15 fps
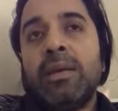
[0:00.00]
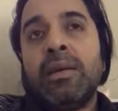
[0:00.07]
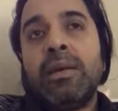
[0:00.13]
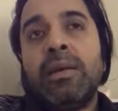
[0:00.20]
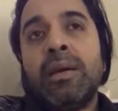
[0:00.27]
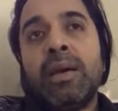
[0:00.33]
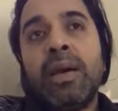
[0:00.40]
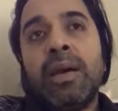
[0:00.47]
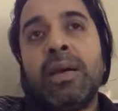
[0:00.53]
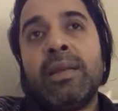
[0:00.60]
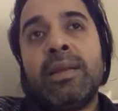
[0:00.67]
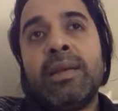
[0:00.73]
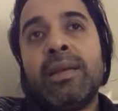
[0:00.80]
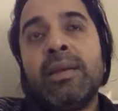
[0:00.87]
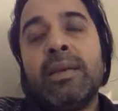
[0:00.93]

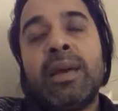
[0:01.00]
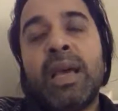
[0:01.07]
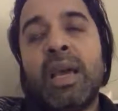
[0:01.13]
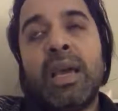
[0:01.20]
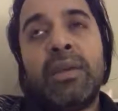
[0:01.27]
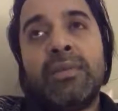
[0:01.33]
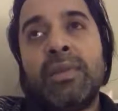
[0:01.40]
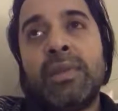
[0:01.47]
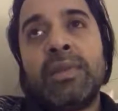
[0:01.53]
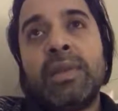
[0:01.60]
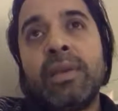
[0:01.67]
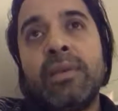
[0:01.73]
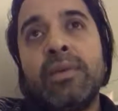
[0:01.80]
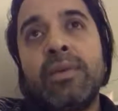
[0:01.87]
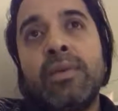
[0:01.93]
and everything.